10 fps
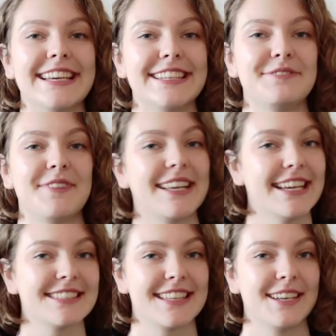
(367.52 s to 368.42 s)
then my
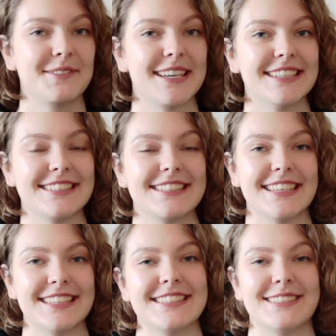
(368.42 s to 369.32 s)
next
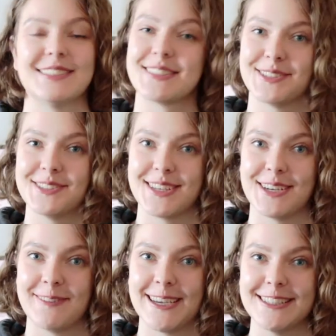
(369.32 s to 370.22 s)
database is the skills
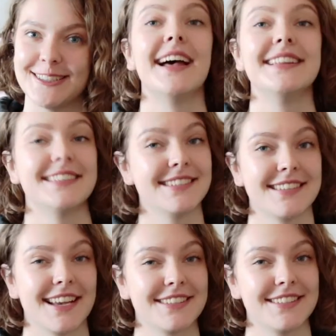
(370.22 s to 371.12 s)
database, and this
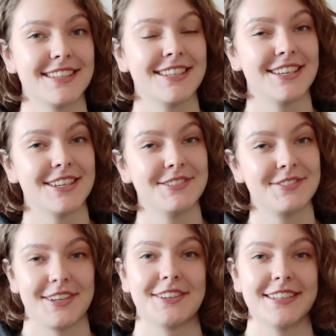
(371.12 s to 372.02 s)
is actually
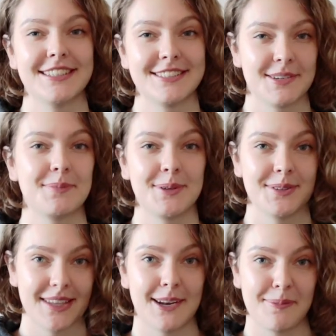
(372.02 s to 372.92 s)
a very
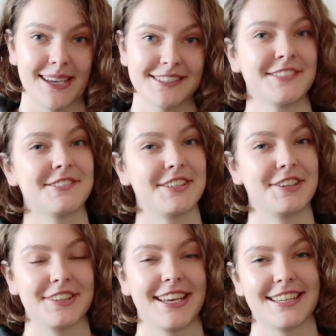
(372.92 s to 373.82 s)
simple database, so it
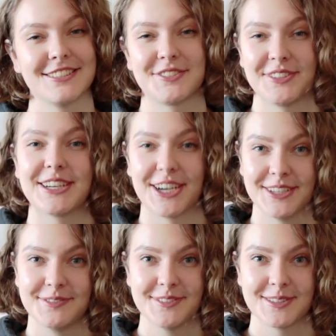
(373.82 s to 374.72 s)
only has 3
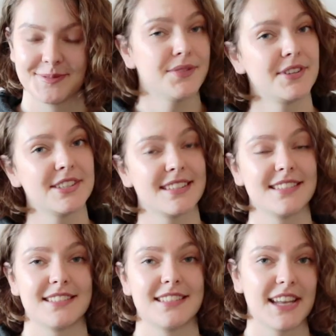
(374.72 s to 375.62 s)
columns. The first
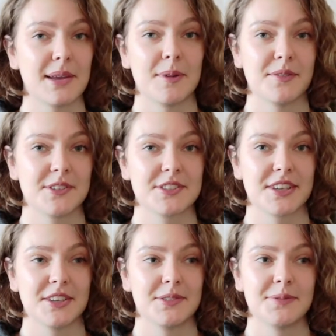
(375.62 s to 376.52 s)
is the name of your
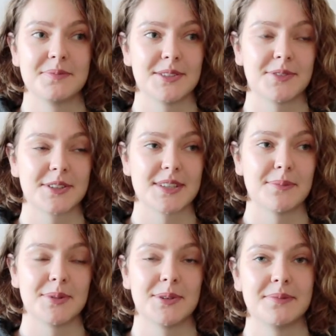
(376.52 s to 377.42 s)
skill, so for
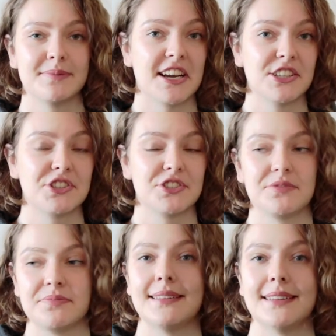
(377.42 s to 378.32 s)
example
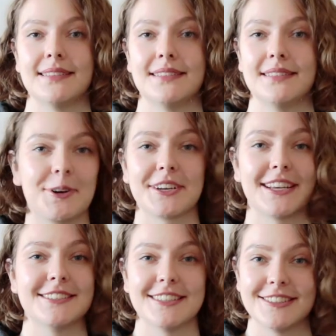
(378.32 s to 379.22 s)
French, Python,
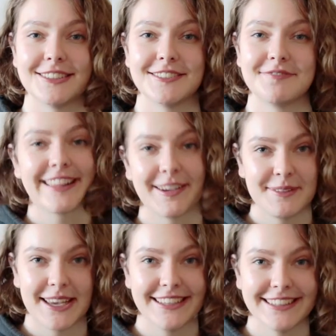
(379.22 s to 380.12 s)
organization. It can
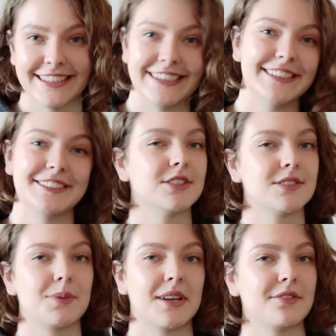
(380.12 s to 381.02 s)
be anything,
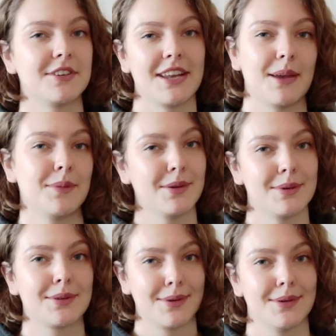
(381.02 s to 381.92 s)
just whatever name you
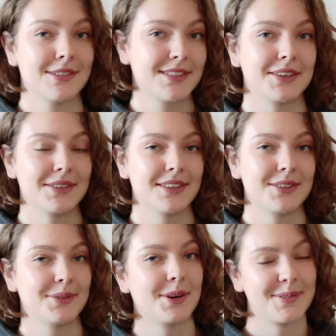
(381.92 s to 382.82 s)
would call the skill
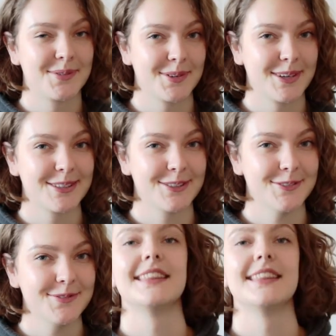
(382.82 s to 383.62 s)
that you are referring to.